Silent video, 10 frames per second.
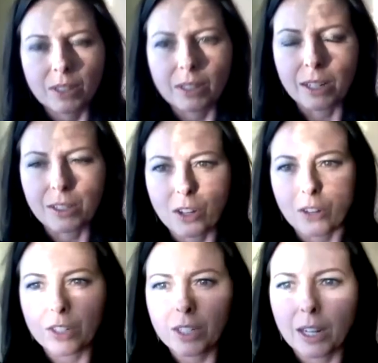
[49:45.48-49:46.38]
Yeah, it's
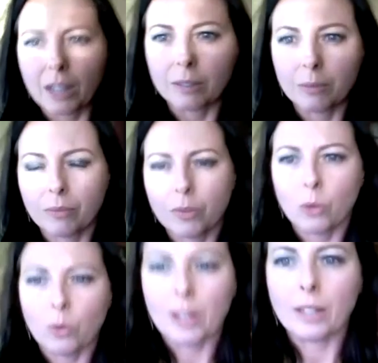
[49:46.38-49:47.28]
hard to get the
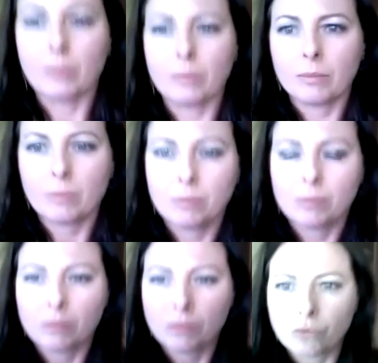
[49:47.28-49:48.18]
right
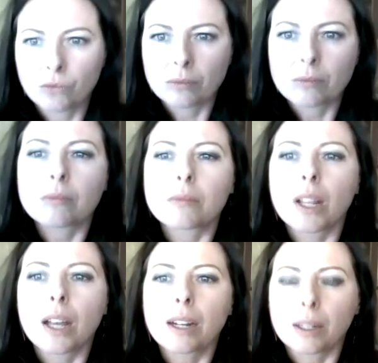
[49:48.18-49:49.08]

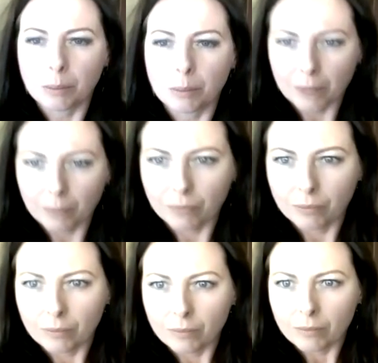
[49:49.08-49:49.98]
lighting, but
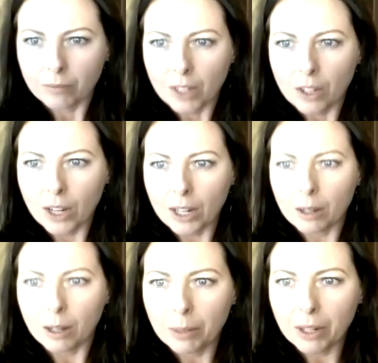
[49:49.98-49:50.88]
you
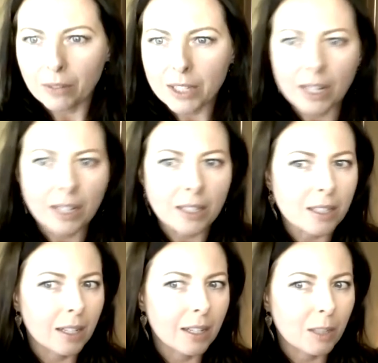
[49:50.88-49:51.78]
get a bit of a sense,
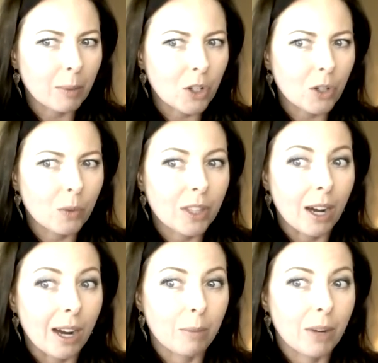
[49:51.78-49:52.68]
like especially with the
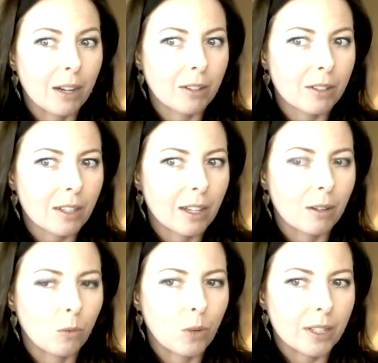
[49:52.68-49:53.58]
eyebrows, like
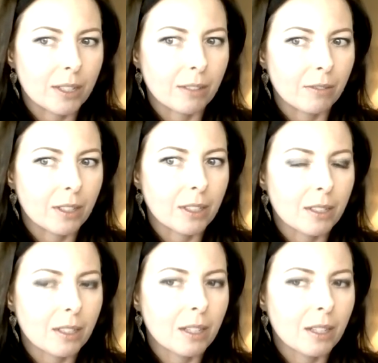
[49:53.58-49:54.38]
what a difference